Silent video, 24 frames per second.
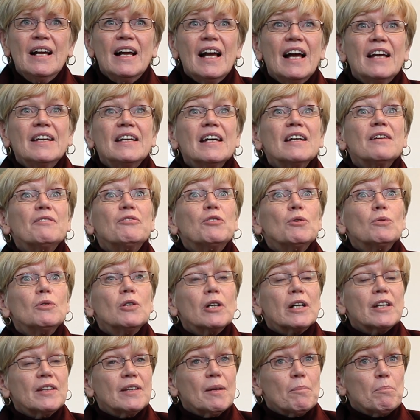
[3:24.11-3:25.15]
And yet if you
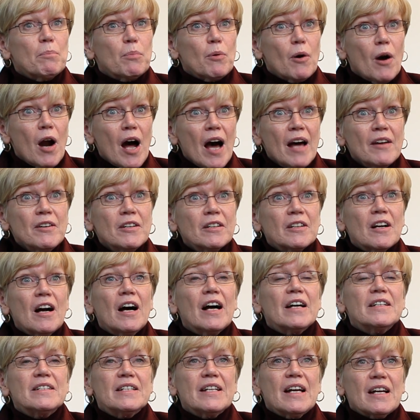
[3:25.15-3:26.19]
look at the broader
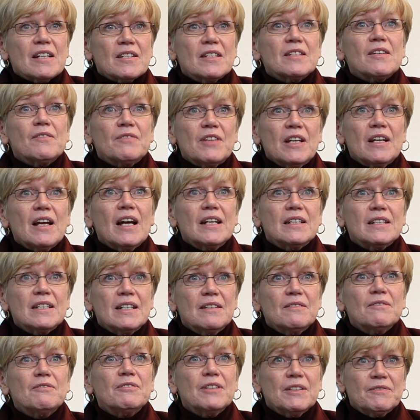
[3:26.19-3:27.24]
context of the
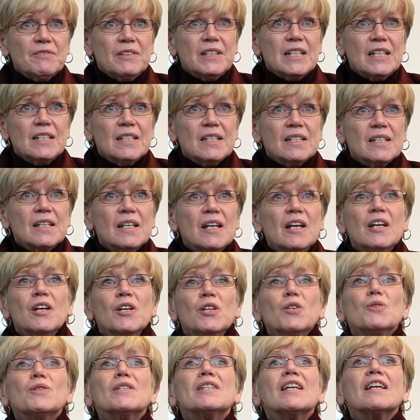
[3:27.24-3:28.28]
1950s,
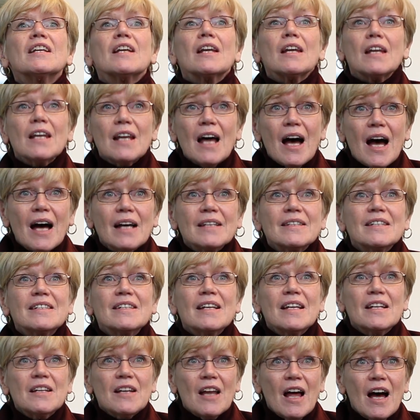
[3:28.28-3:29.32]
you see lots
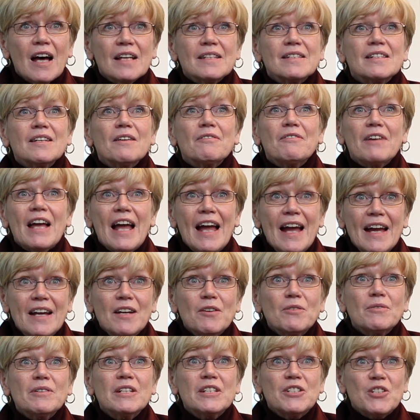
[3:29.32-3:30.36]
and lots of
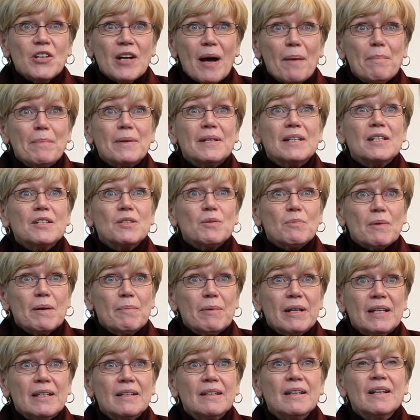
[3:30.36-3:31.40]
angry Japanese
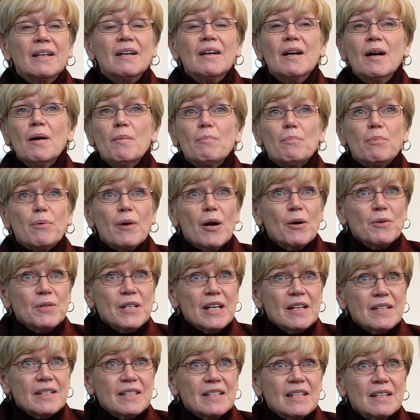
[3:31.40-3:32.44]
women
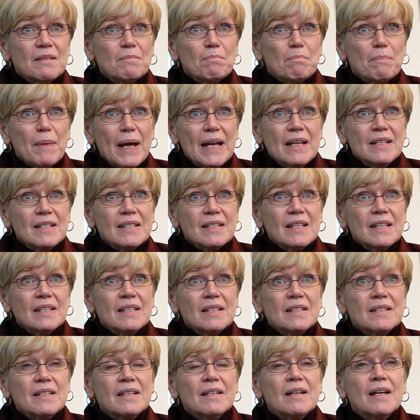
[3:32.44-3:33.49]
protesting
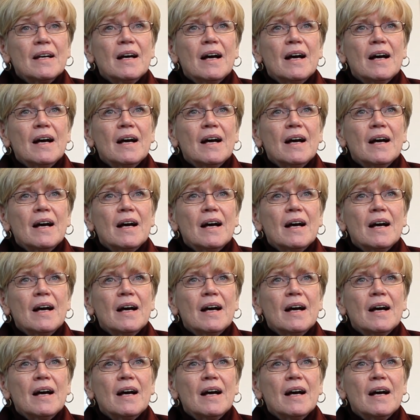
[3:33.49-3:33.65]
bases,